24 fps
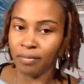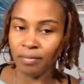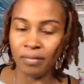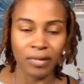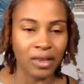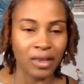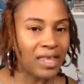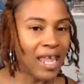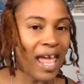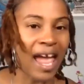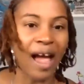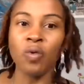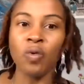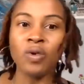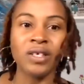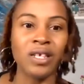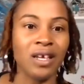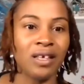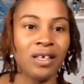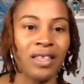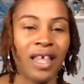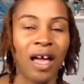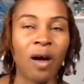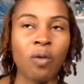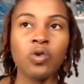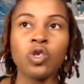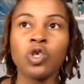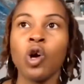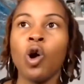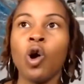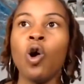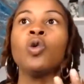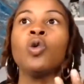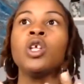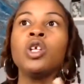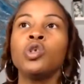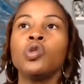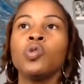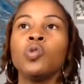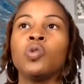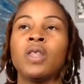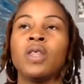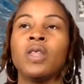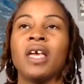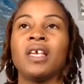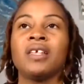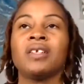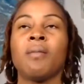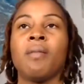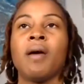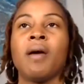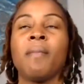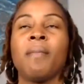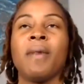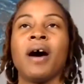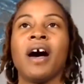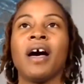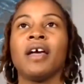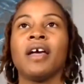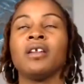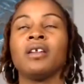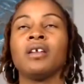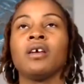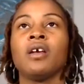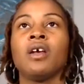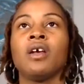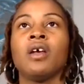That was it. That was the only two things in my mind.